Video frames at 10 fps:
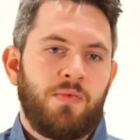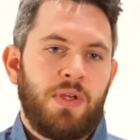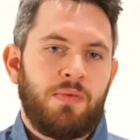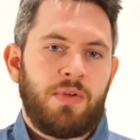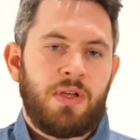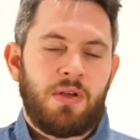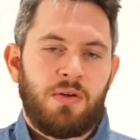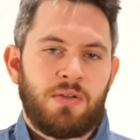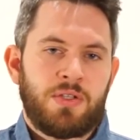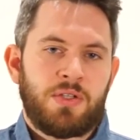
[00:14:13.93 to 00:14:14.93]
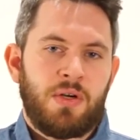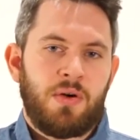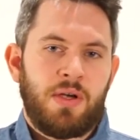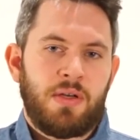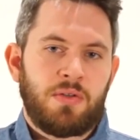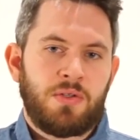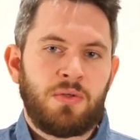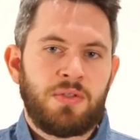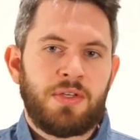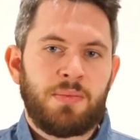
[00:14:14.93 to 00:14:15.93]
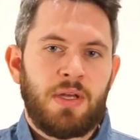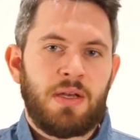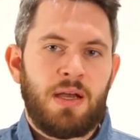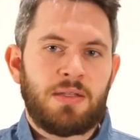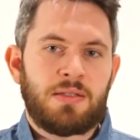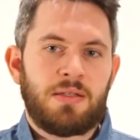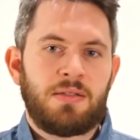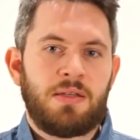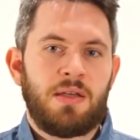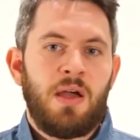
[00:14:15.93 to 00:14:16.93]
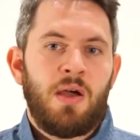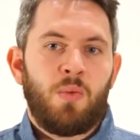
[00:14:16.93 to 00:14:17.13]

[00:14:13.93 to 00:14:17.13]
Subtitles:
we can also in the tooltip then nicely see